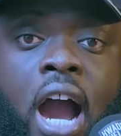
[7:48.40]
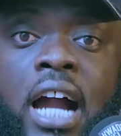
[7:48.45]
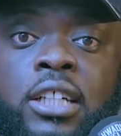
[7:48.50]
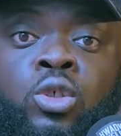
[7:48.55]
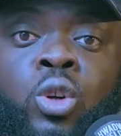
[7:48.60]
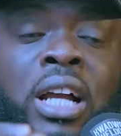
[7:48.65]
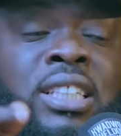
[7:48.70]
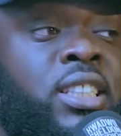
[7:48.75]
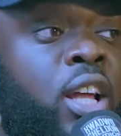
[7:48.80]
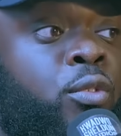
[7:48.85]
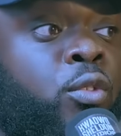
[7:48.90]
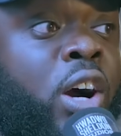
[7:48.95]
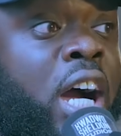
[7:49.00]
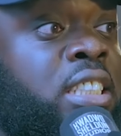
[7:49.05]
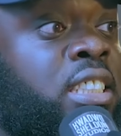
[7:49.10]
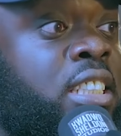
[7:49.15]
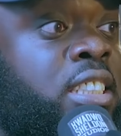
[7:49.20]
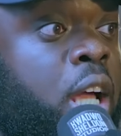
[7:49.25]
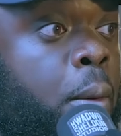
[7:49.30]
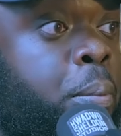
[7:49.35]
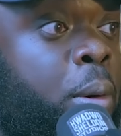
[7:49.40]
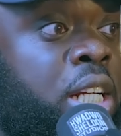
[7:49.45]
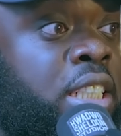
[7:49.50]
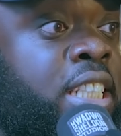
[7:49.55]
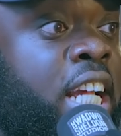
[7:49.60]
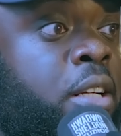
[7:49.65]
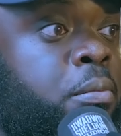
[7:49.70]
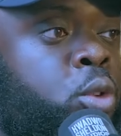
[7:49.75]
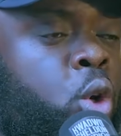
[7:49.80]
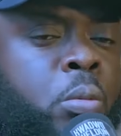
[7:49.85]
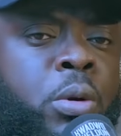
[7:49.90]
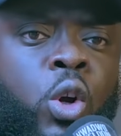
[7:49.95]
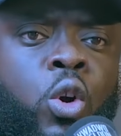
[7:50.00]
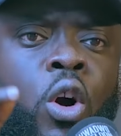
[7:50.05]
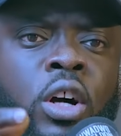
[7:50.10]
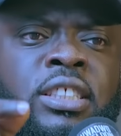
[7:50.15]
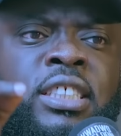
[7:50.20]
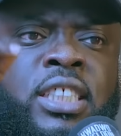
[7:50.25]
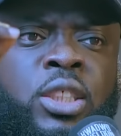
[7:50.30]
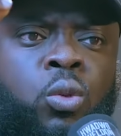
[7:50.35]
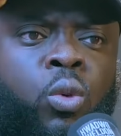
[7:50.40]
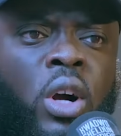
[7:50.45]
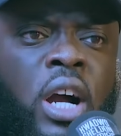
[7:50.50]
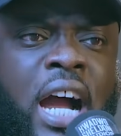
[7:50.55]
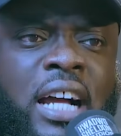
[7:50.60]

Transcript: Adwoa Sarfo has disappointed me because she,